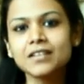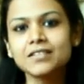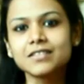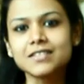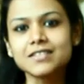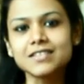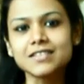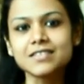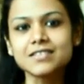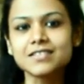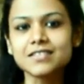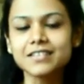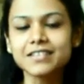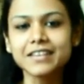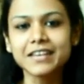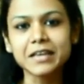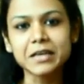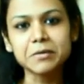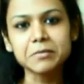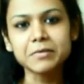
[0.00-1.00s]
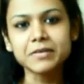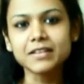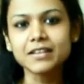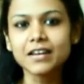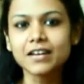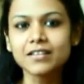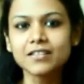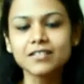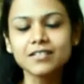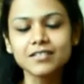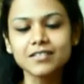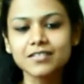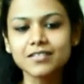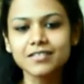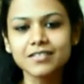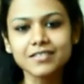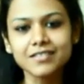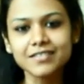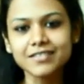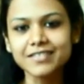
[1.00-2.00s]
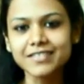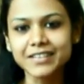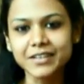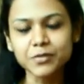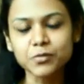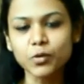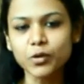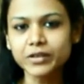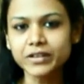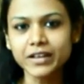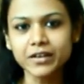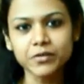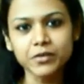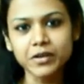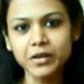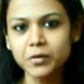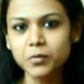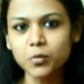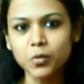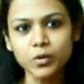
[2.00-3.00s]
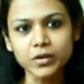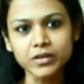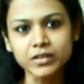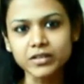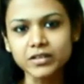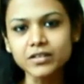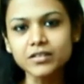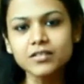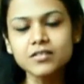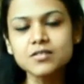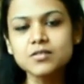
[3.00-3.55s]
sister came in and did whatever I wanted.